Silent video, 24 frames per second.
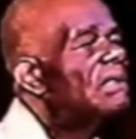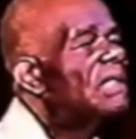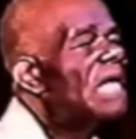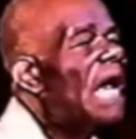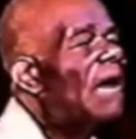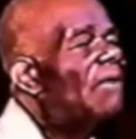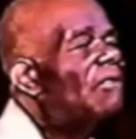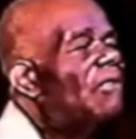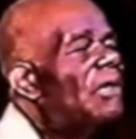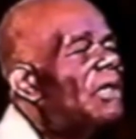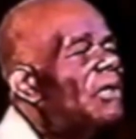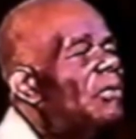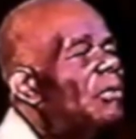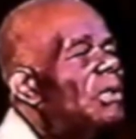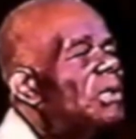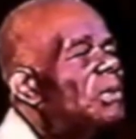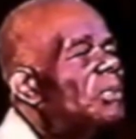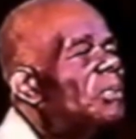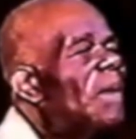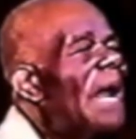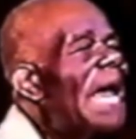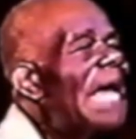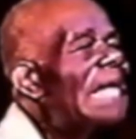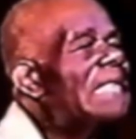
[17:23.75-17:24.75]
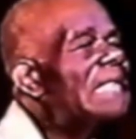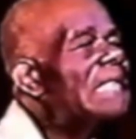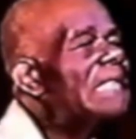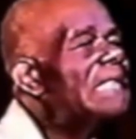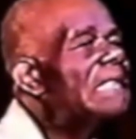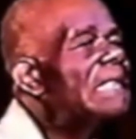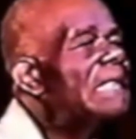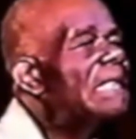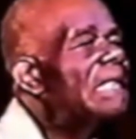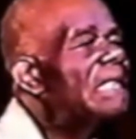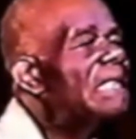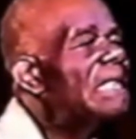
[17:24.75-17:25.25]
The African was
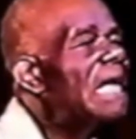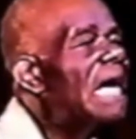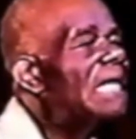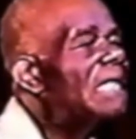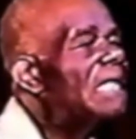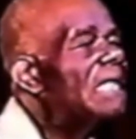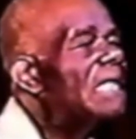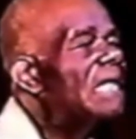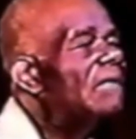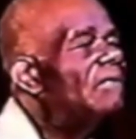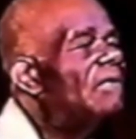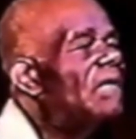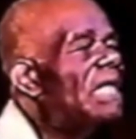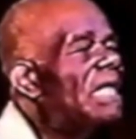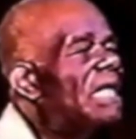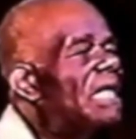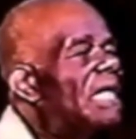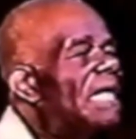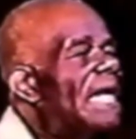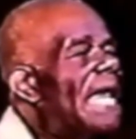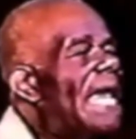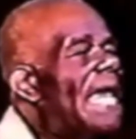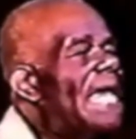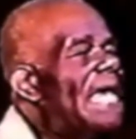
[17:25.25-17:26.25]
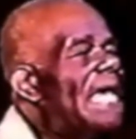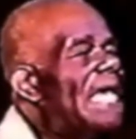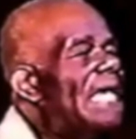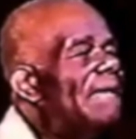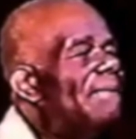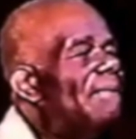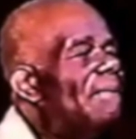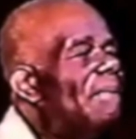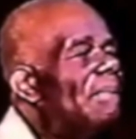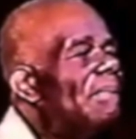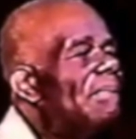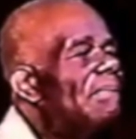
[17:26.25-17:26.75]
practicing and not giving it a
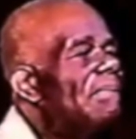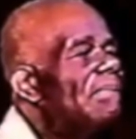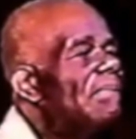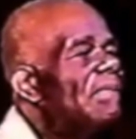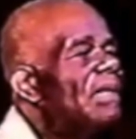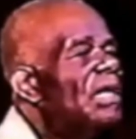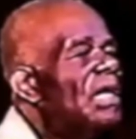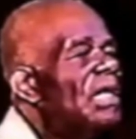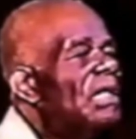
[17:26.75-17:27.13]
name.